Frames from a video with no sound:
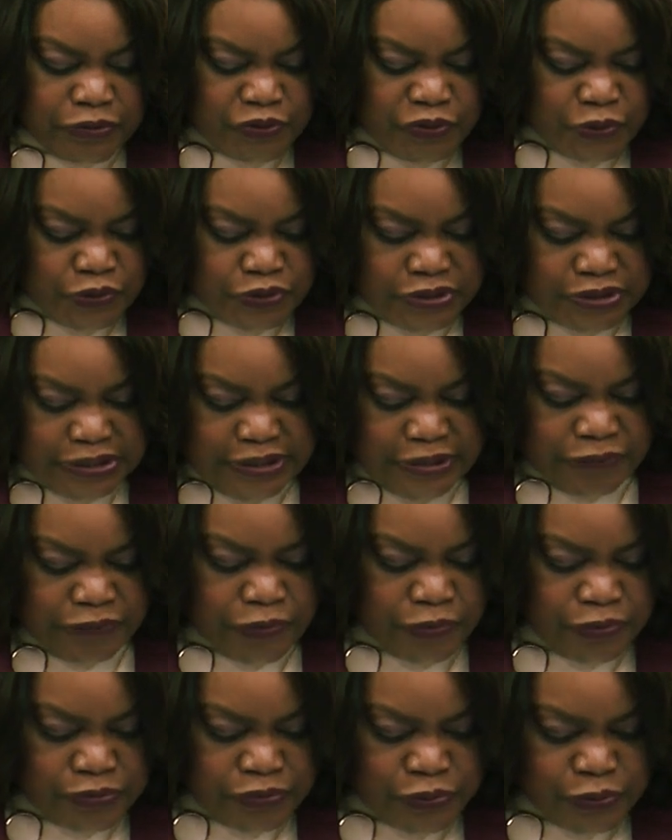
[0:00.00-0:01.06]
Georgia and
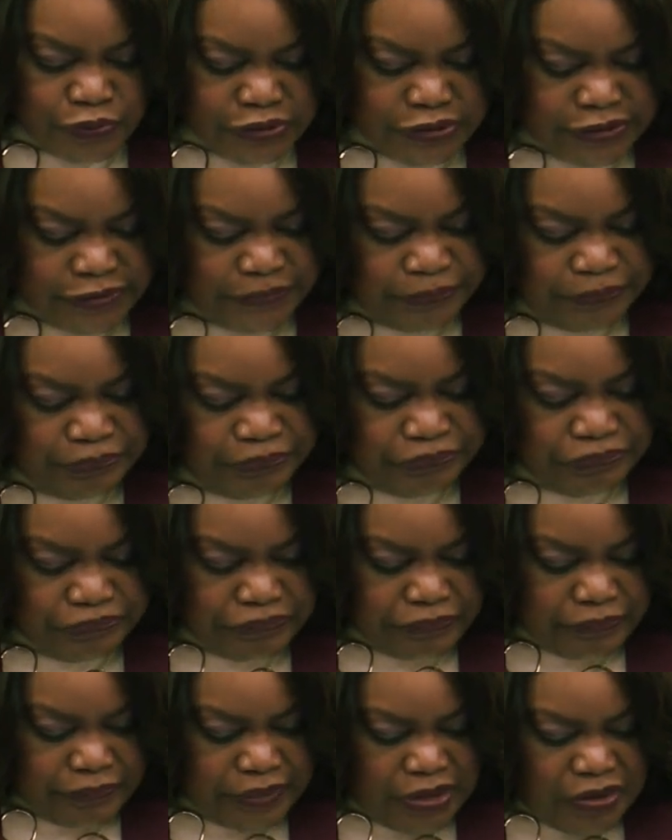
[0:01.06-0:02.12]
rural Georgia.
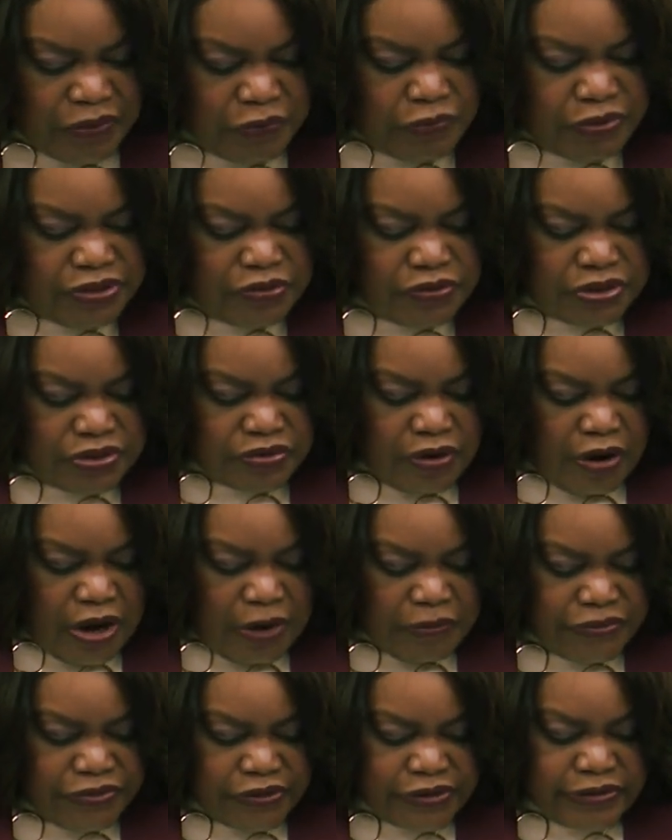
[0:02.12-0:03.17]
When you
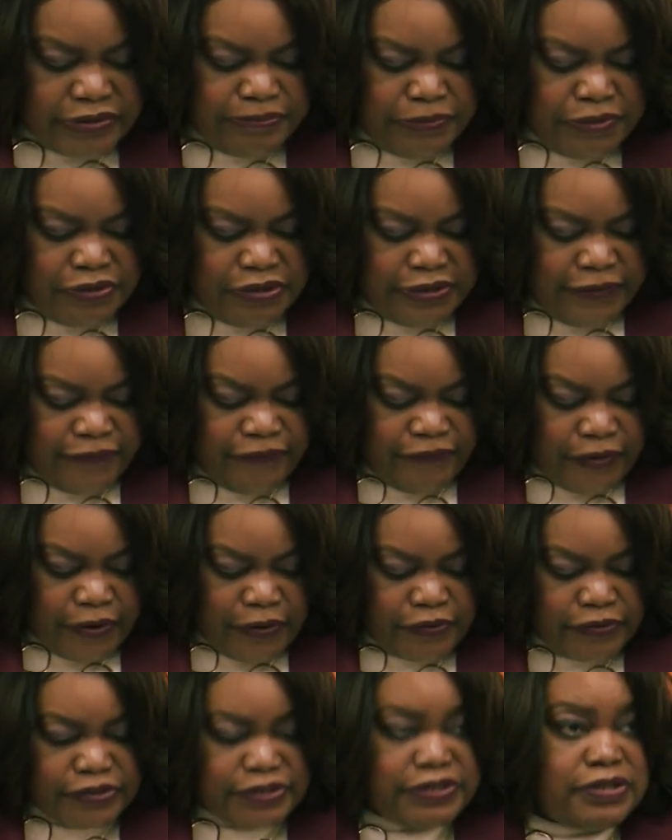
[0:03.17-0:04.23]
start with the community
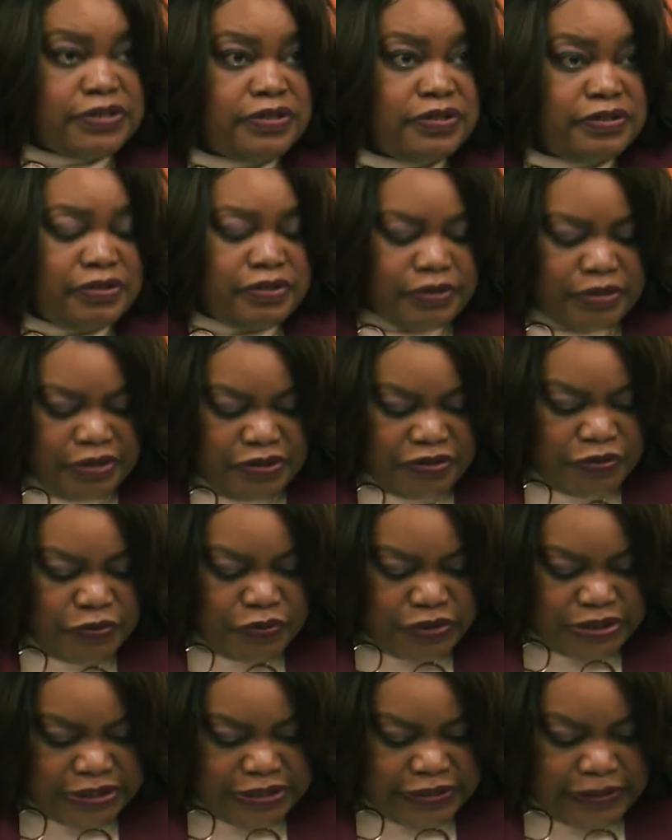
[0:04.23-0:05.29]
first, you
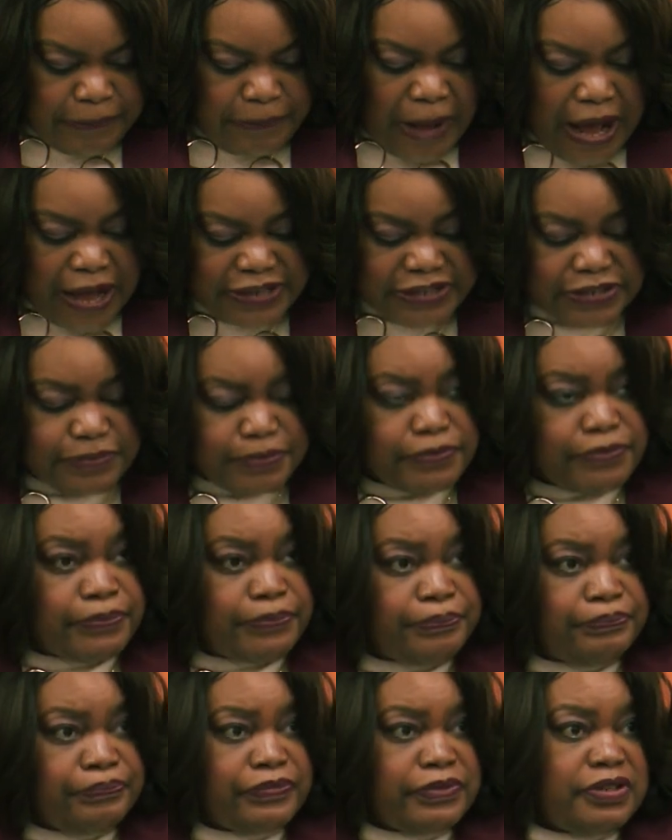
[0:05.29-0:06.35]
see the possible.
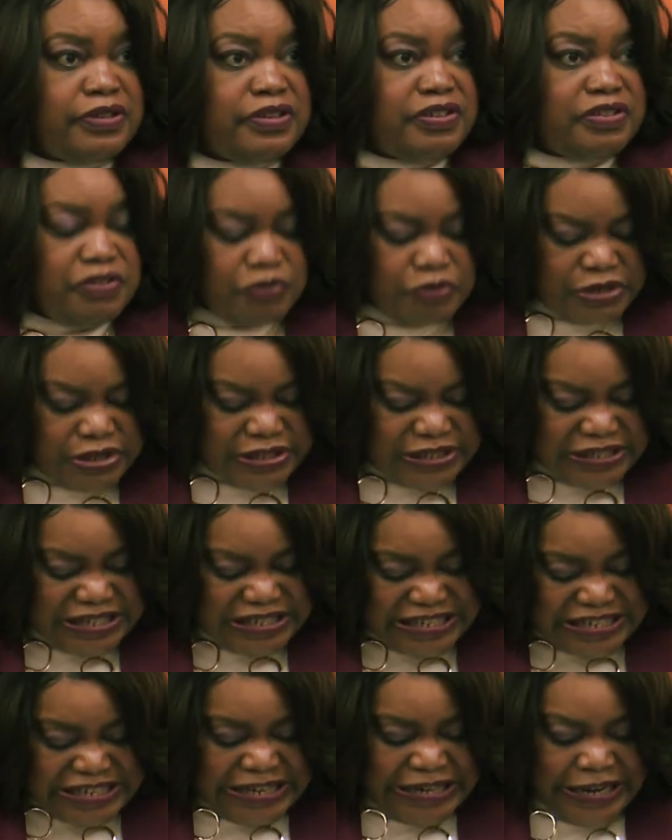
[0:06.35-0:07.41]
You
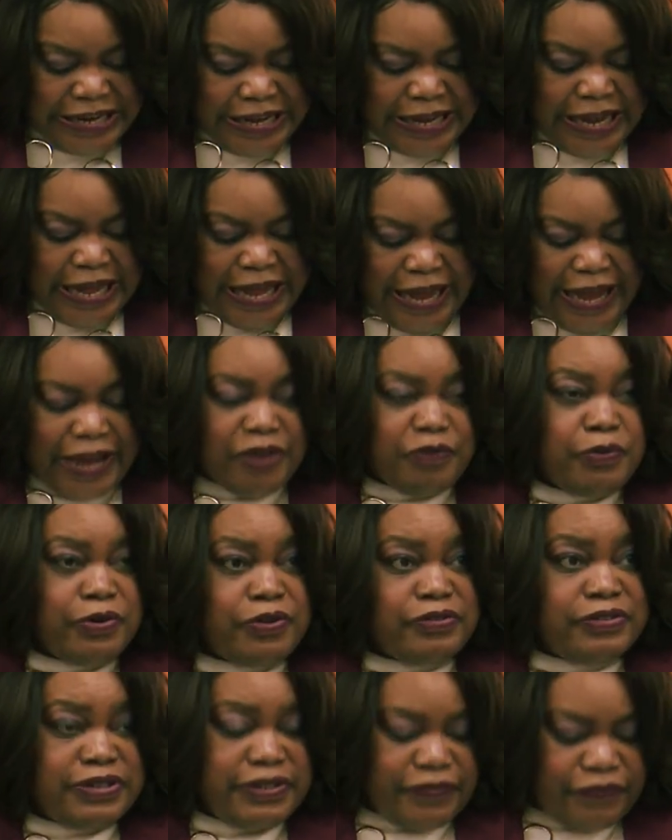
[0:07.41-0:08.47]
see a
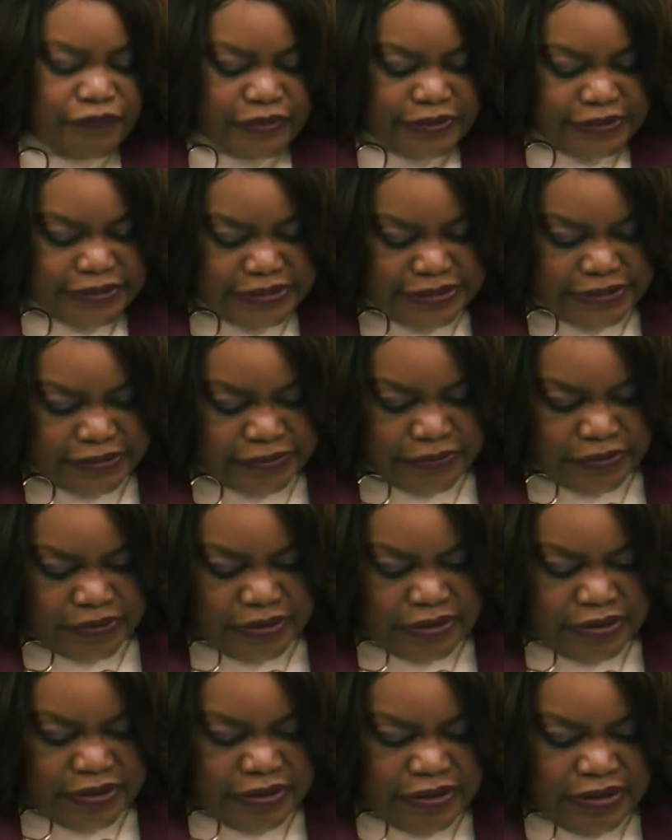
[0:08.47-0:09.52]
real difference.
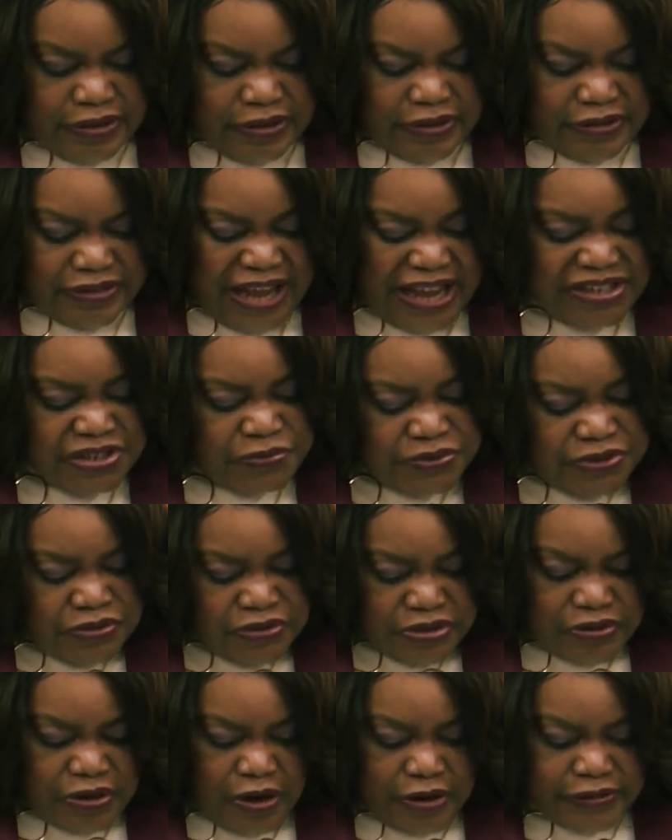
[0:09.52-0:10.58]
That's when you
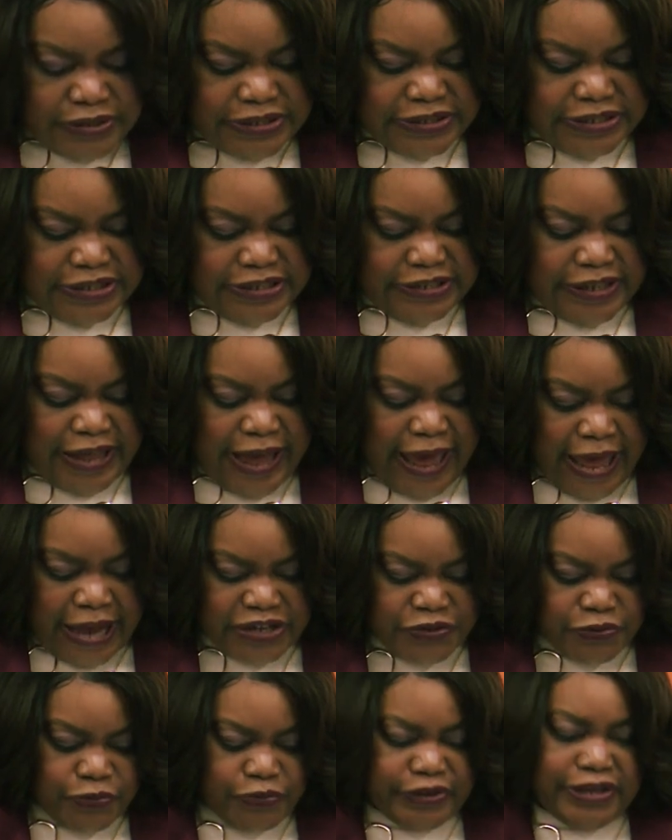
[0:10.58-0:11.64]
start to see the
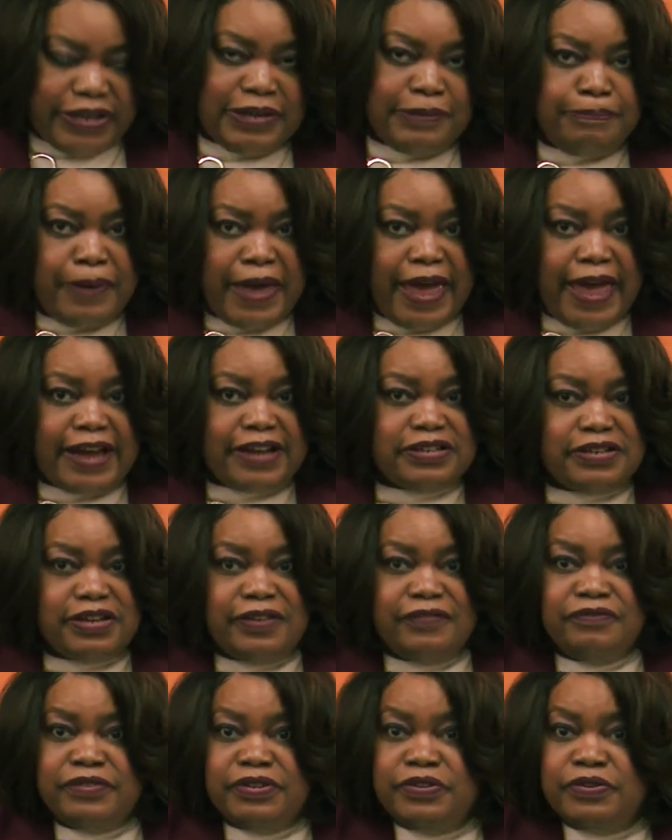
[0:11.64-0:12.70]
actual impact
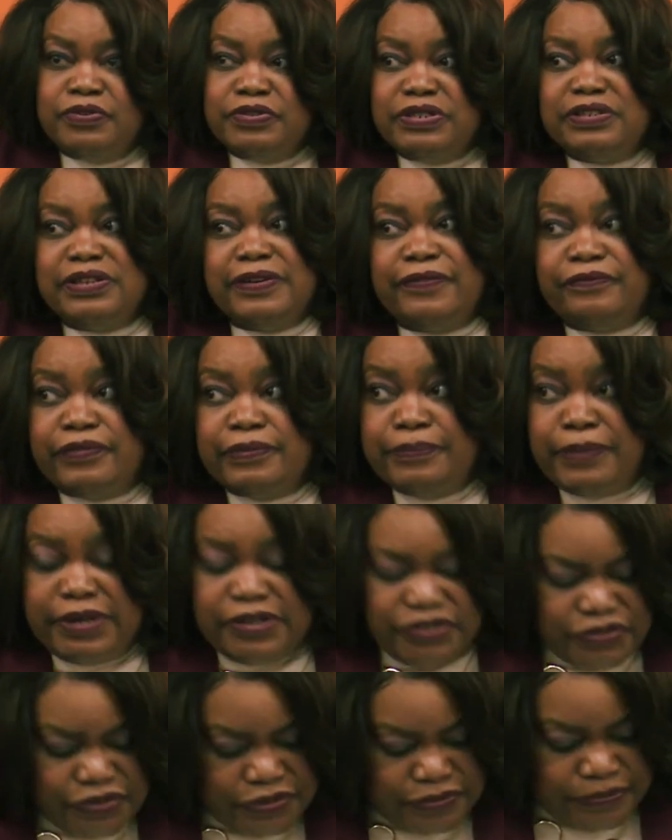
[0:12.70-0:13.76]
of news and
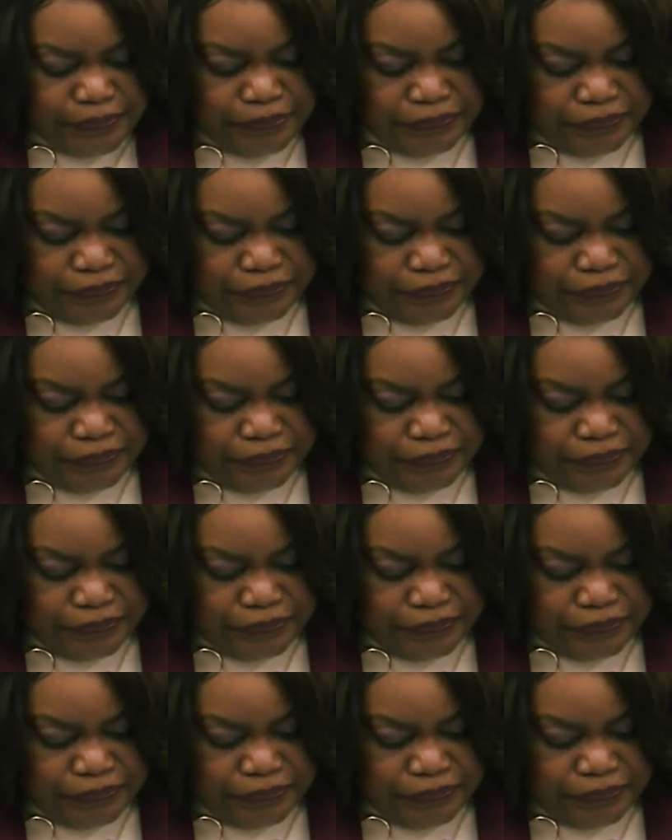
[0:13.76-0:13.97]
information.